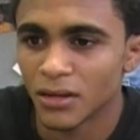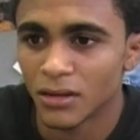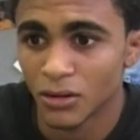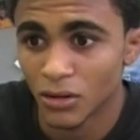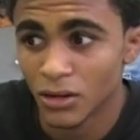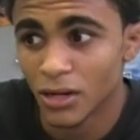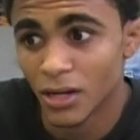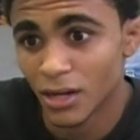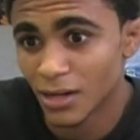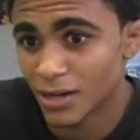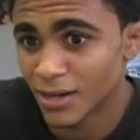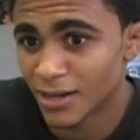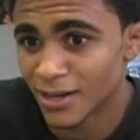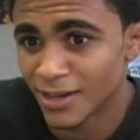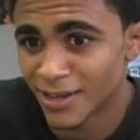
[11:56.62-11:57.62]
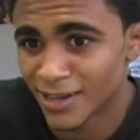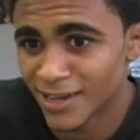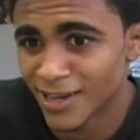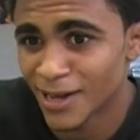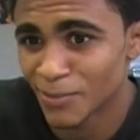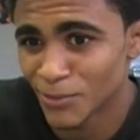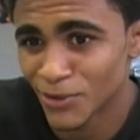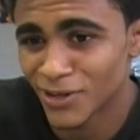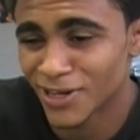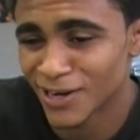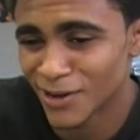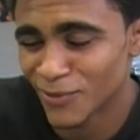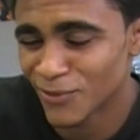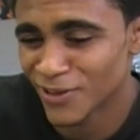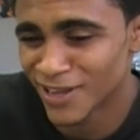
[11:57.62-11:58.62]
Oh, yeah. Okay. I'm looking
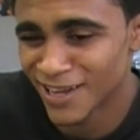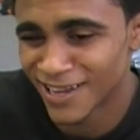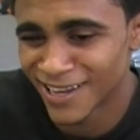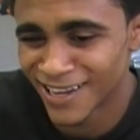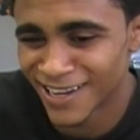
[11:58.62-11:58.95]
out for that.